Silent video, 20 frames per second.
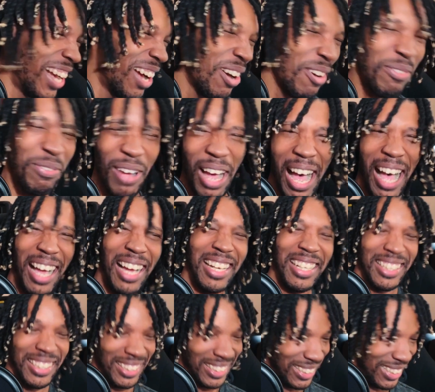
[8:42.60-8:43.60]
Fuck.
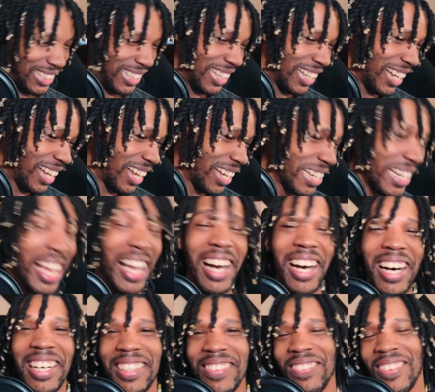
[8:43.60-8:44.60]

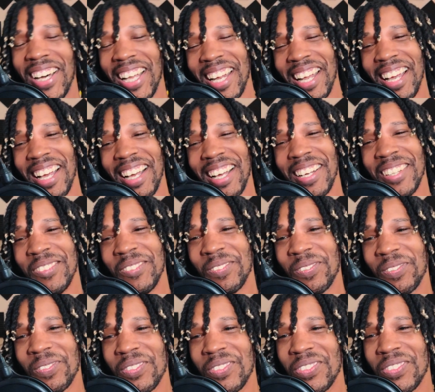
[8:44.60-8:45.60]
Yeah, but
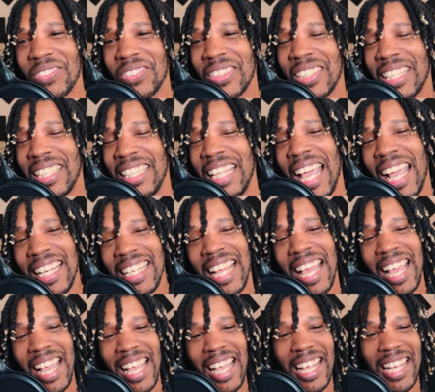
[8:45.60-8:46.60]
that
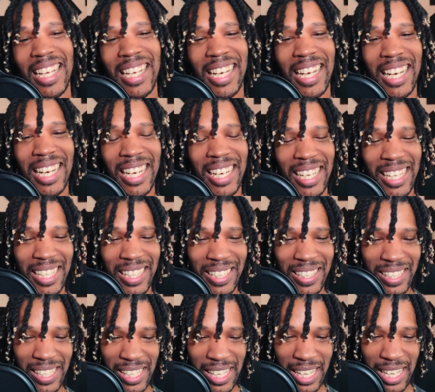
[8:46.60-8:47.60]
day,
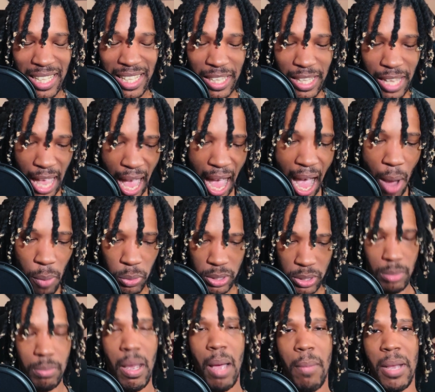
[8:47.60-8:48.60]
I
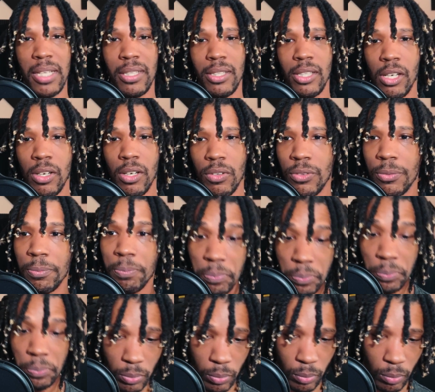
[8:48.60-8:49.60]
wasn't by myself.
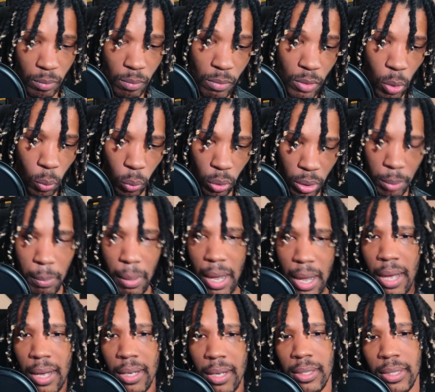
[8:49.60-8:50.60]
One of
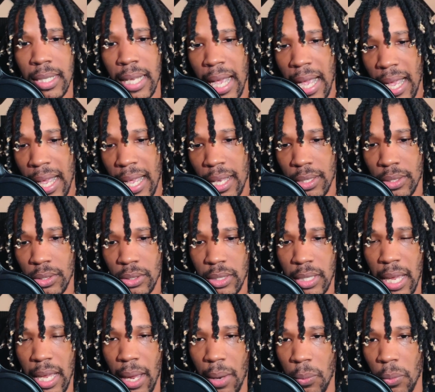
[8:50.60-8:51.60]
my other guys
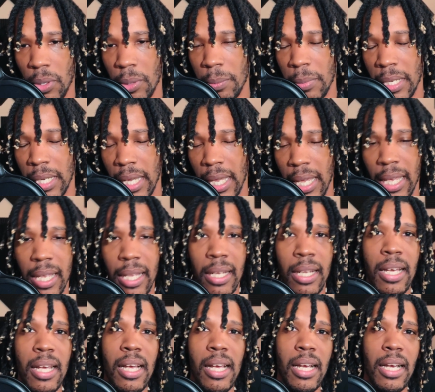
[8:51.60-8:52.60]
came with me, and
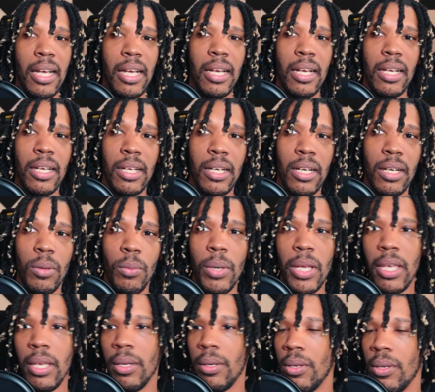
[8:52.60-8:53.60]

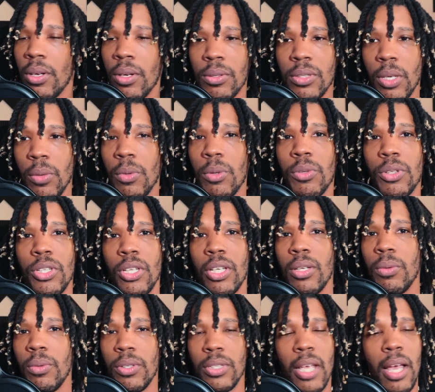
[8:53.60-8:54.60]
we, you know what I'm saying, we was
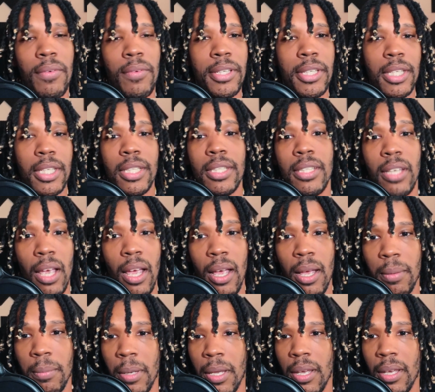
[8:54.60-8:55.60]
chilling, we was having a good
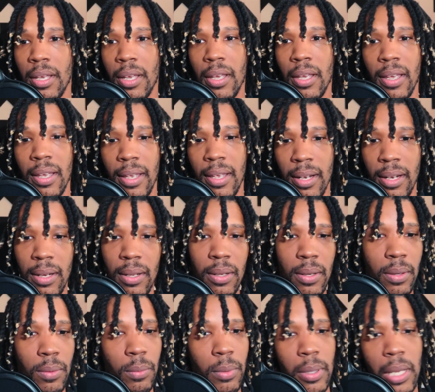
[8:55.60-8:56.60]
time, man, and
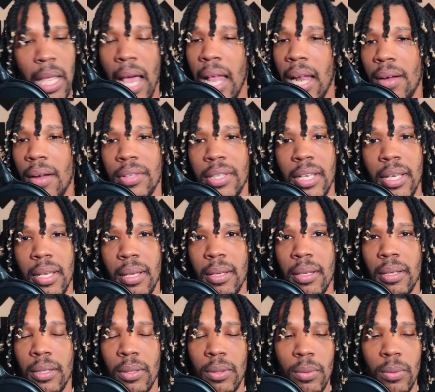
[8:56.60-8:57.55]
we got everything